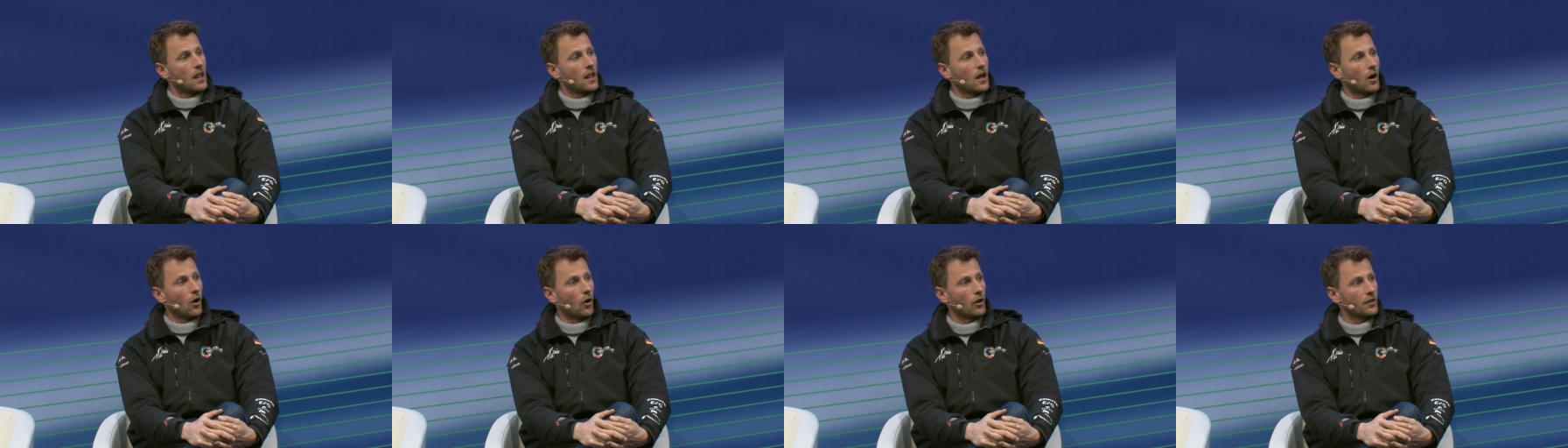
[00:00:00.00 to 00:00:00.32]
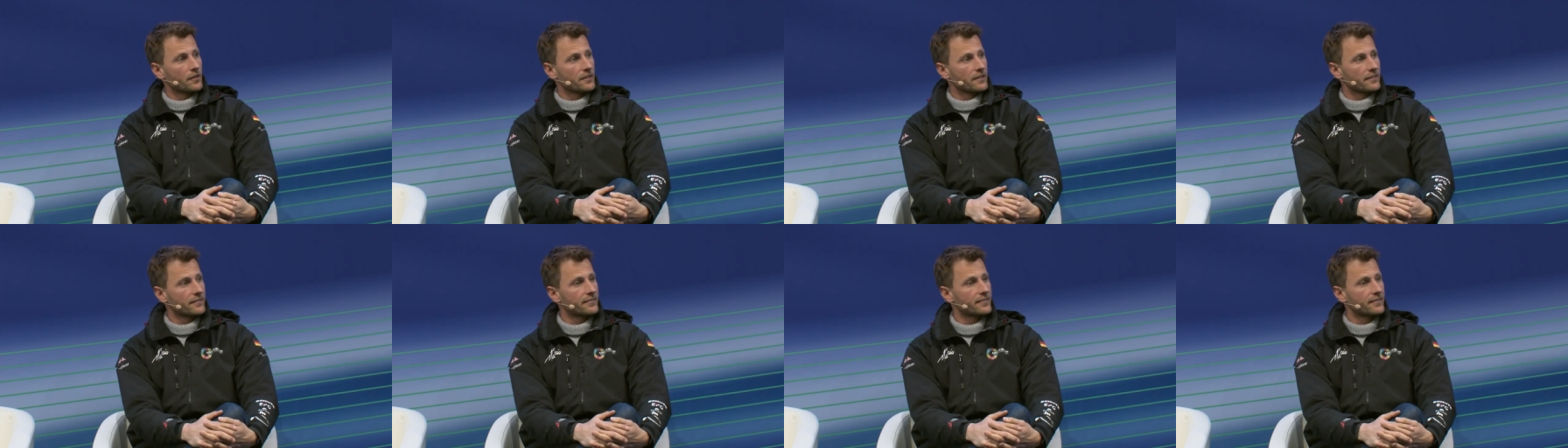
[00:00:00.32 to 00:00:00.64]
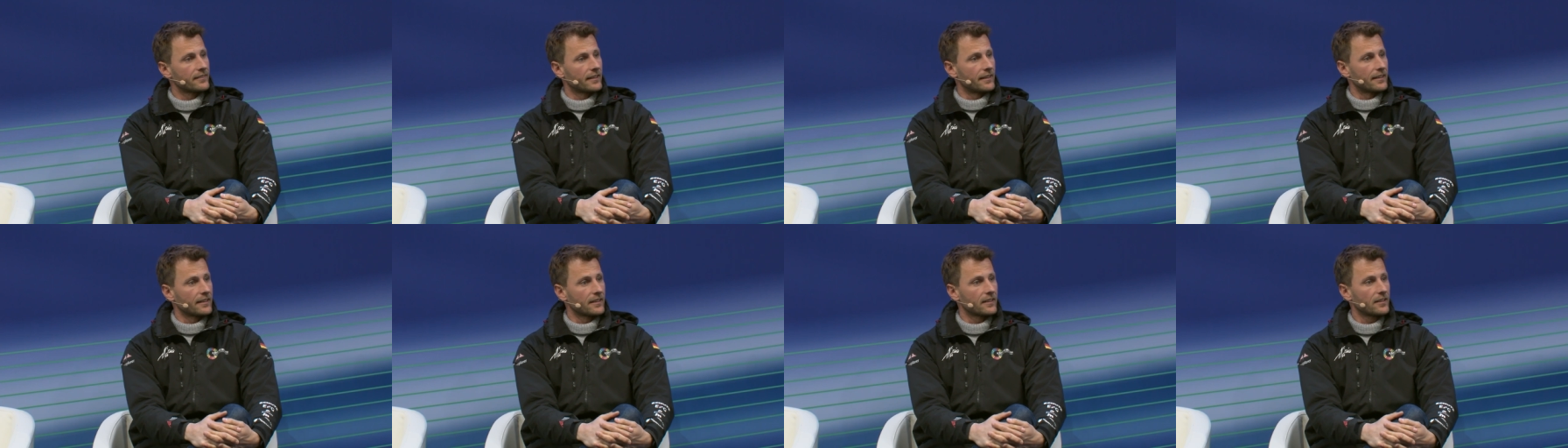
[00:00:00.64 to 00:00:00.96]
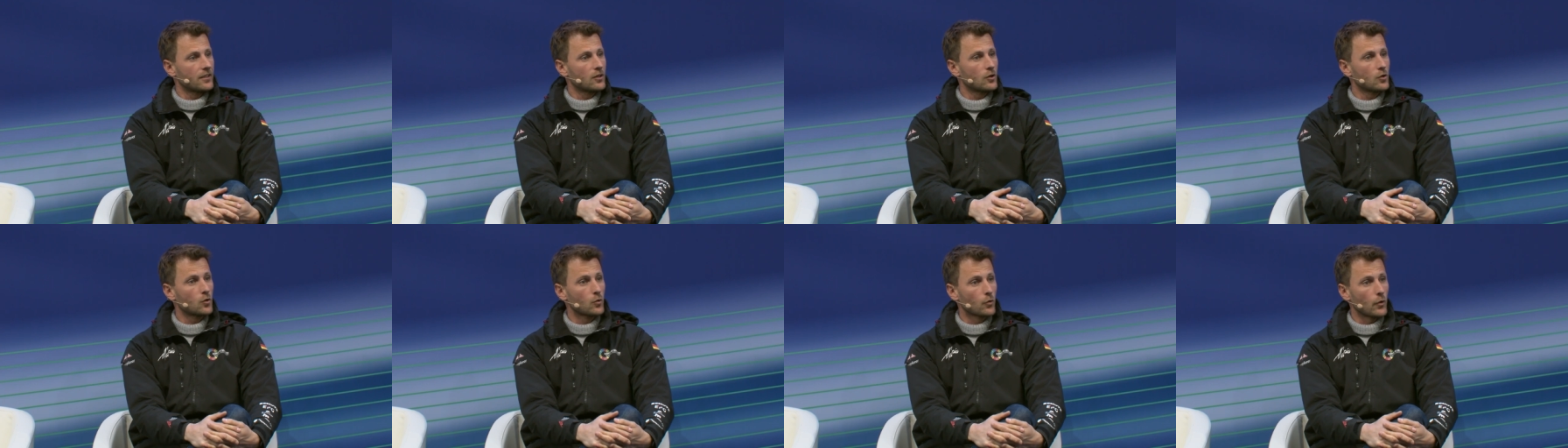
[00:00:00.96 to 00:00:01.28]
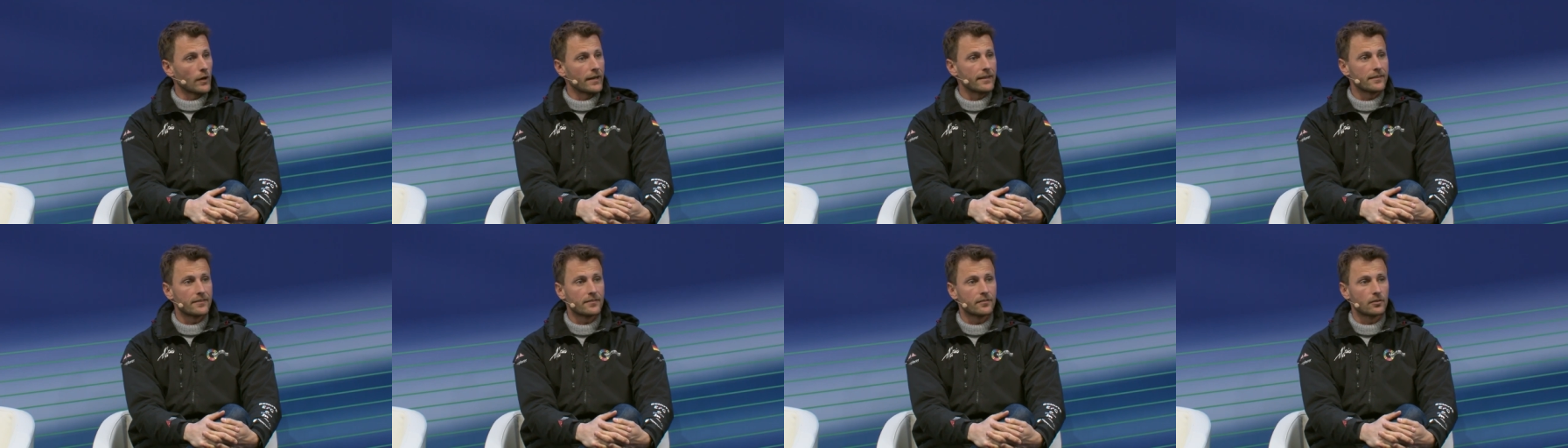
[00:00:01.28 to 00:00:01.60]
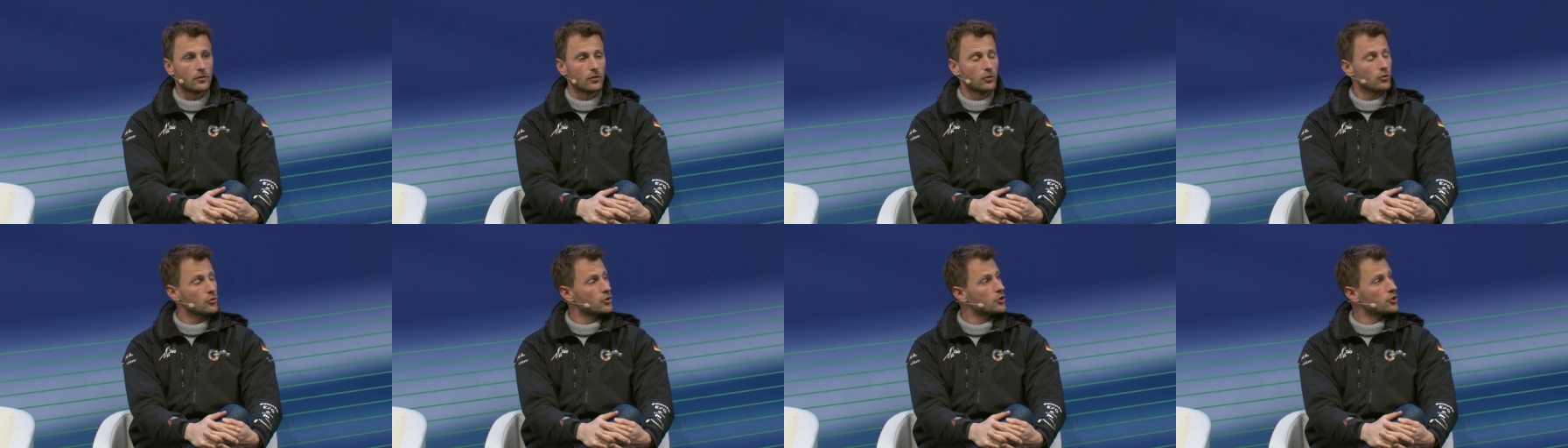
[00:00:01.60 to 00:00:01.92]
all these like great
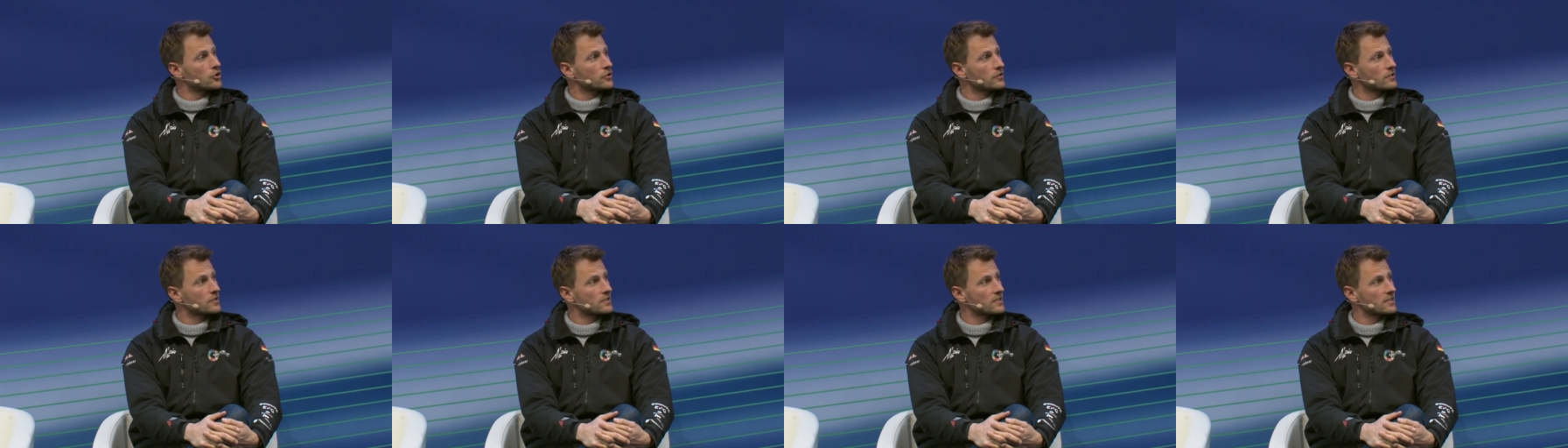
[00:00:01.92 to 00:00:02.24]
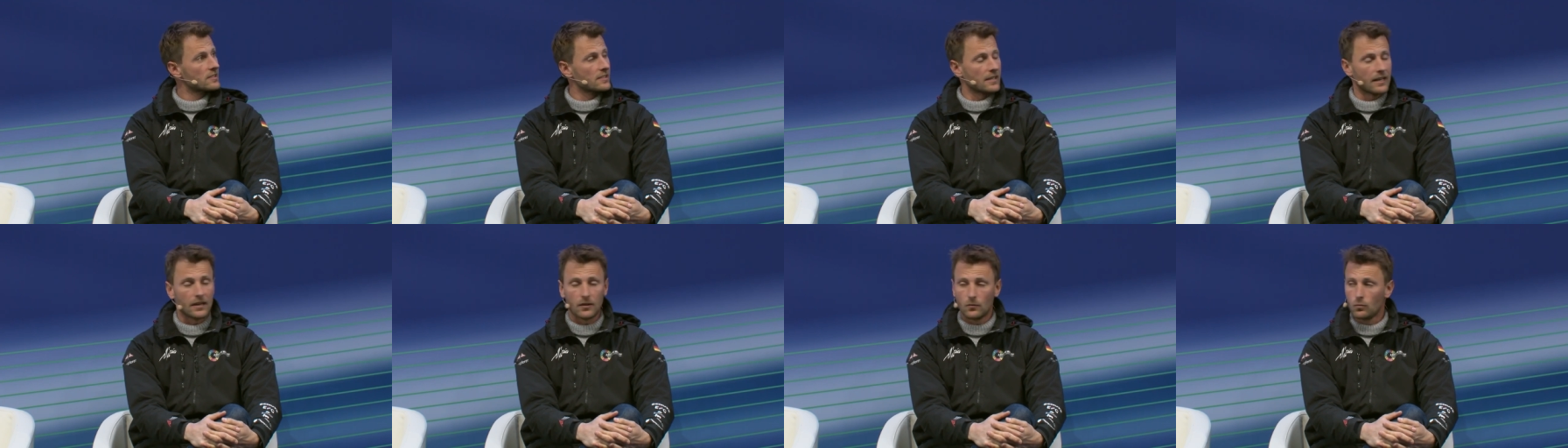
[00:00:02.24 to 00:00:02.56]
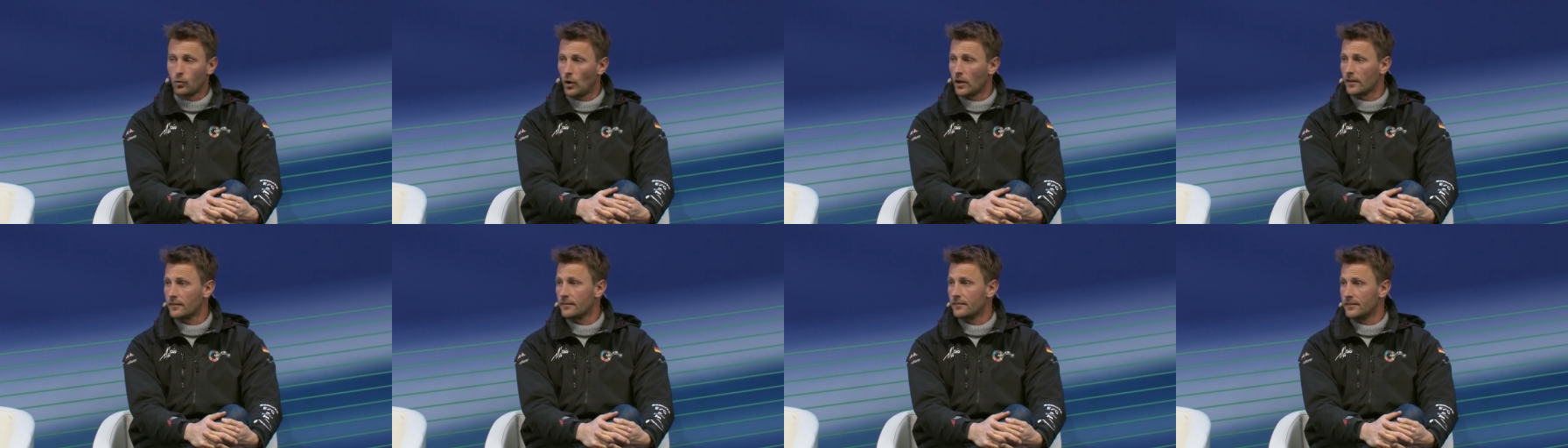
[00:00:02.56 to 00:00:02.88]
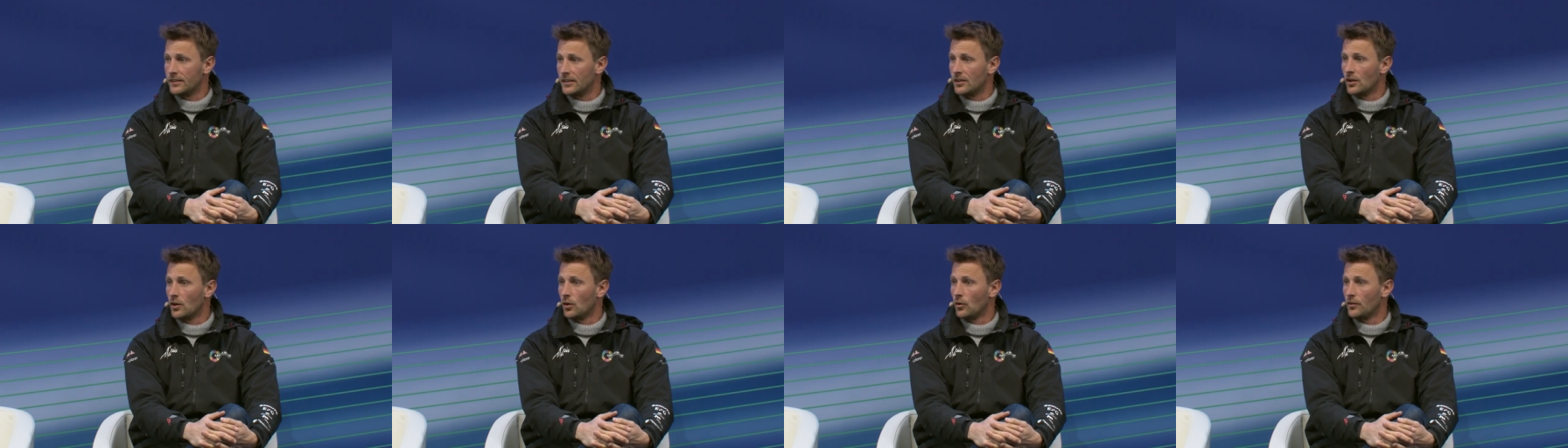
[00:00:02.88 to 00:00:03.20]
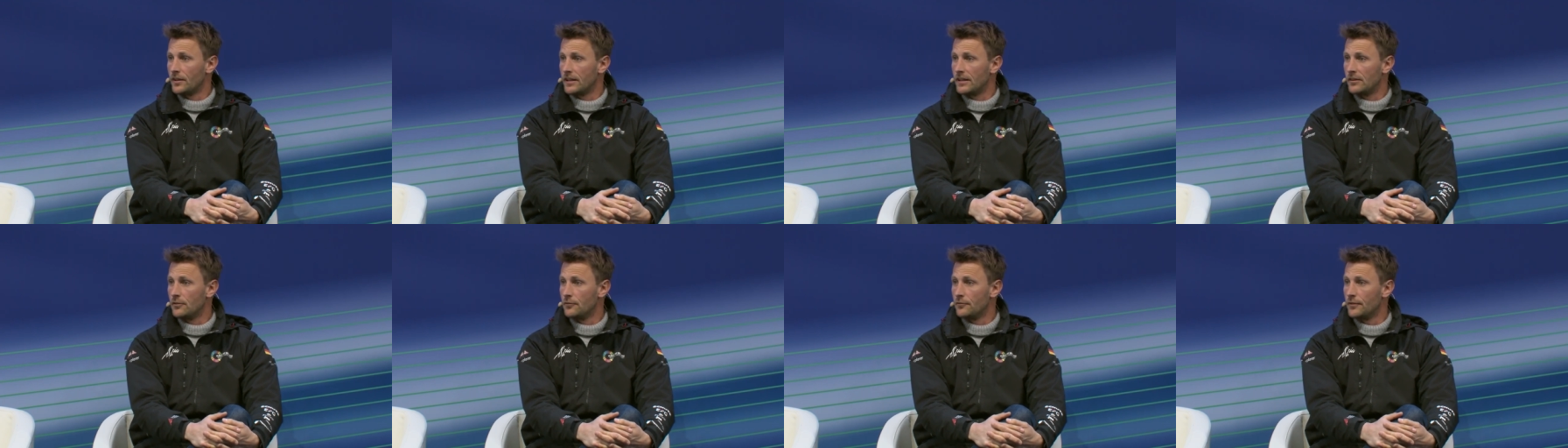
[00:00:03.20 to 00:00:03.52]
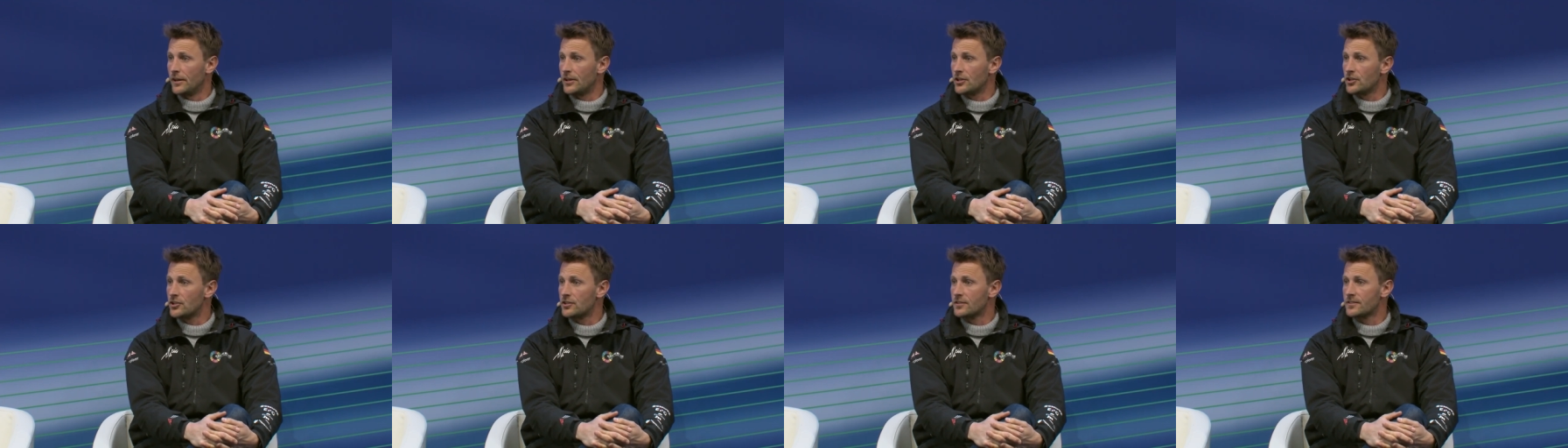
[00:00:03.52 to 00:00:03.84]
solutions and what you know the
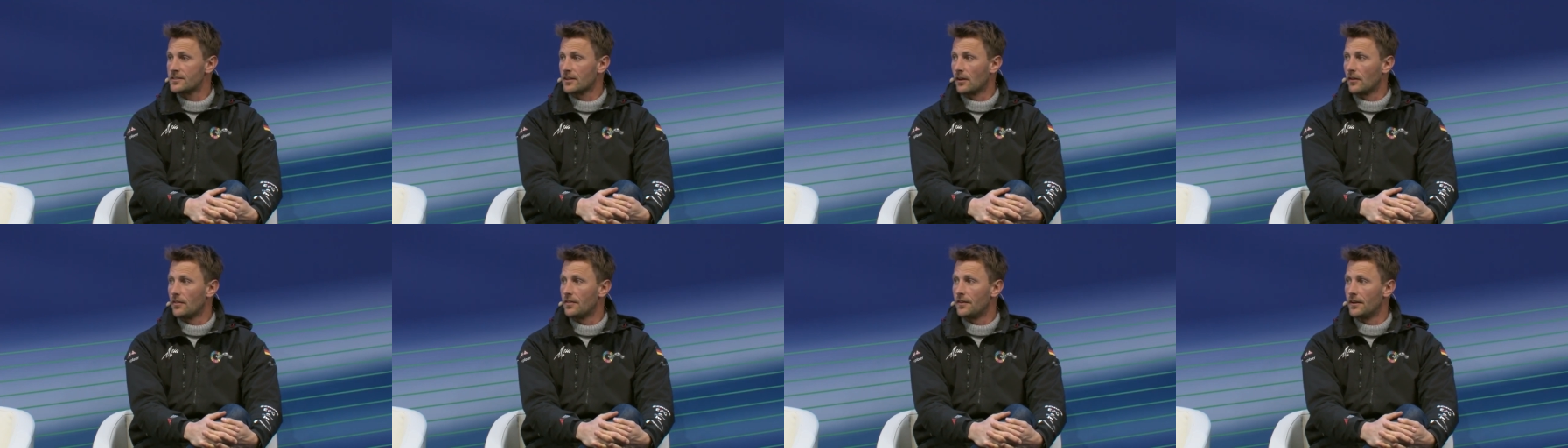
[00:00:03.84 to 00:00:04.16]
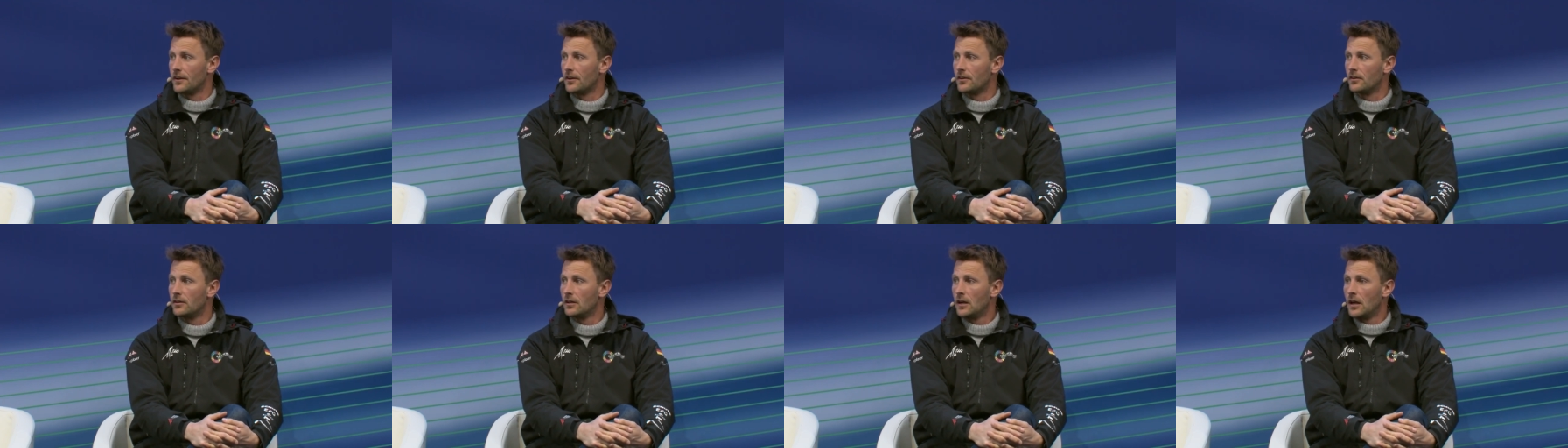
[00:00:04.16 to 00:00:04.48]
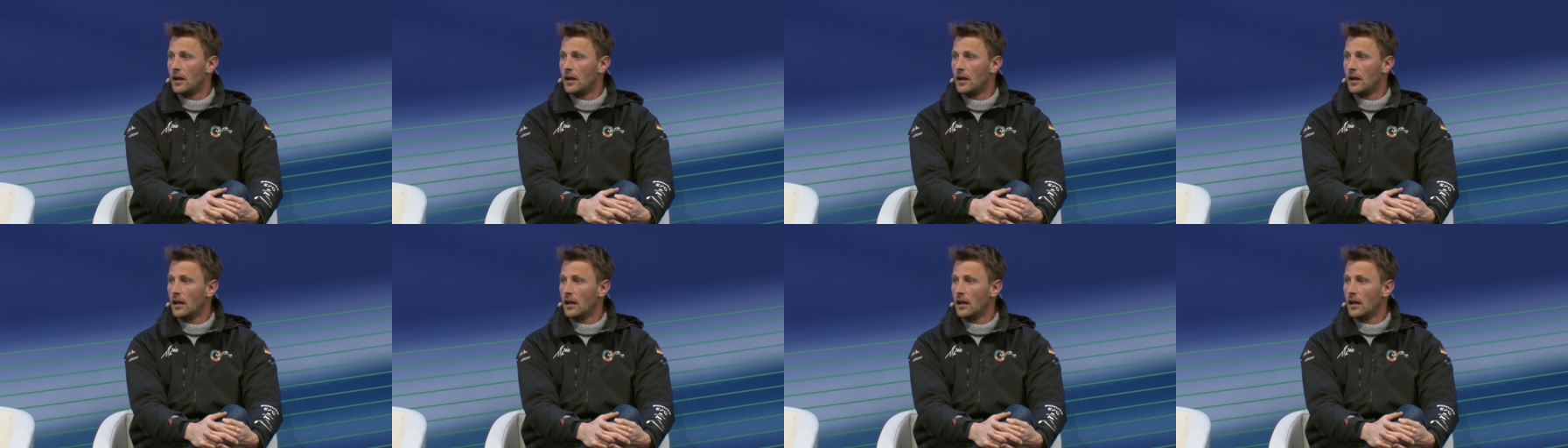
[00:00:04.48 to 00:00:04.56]
innovations out there.